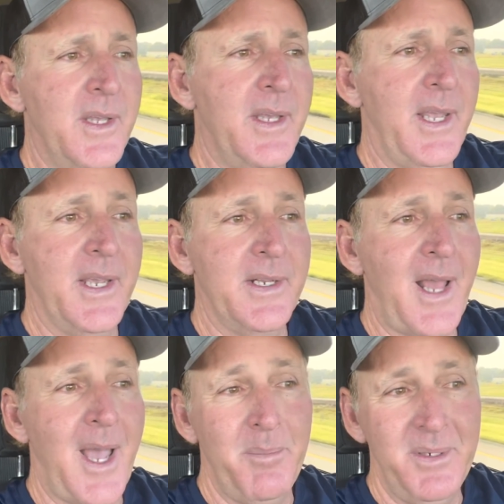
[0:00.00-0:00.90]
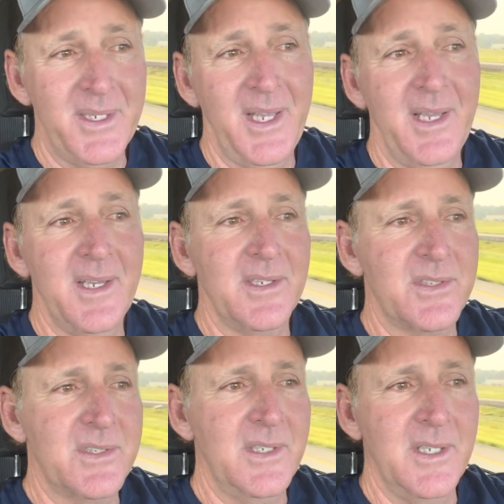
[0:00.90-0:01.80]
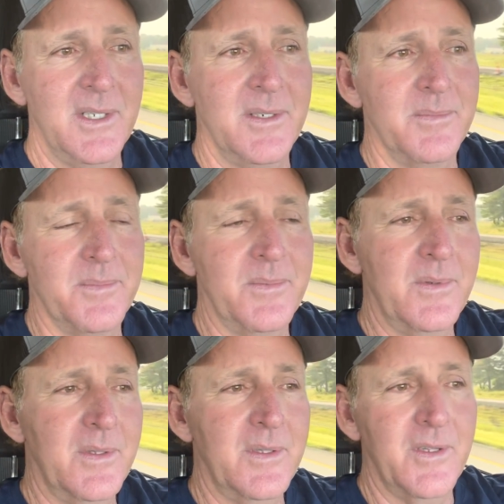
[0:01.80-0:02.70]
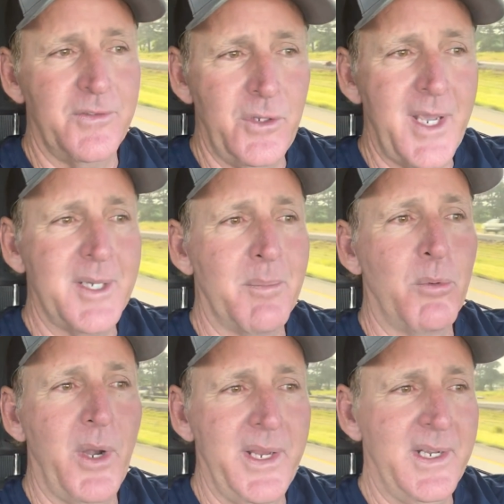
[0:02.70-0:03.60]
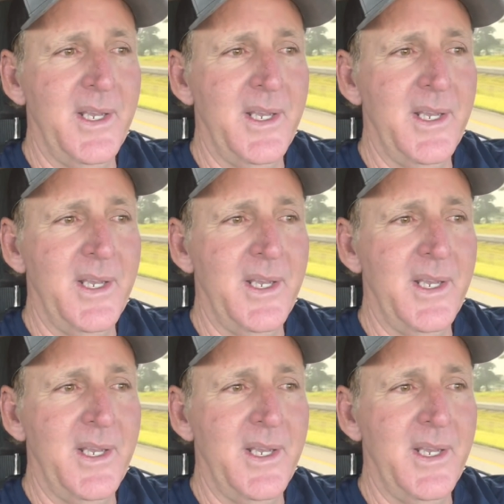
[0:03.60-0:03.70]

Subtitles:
And I'm going to guess, in if you had to break it